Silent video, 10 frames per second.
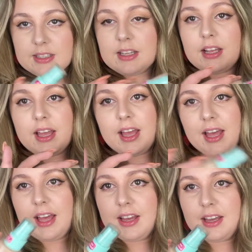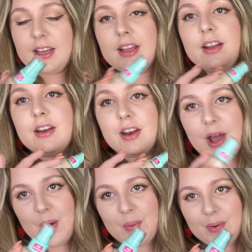heck
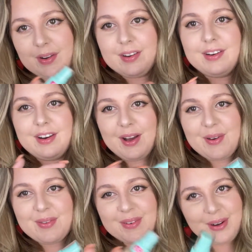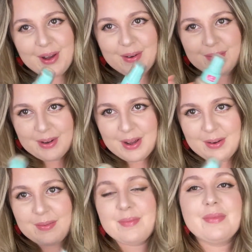no. No, no, no.
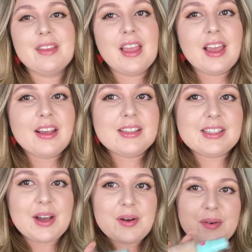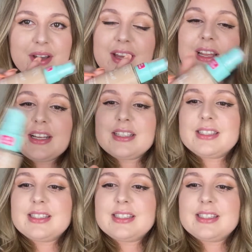So it is,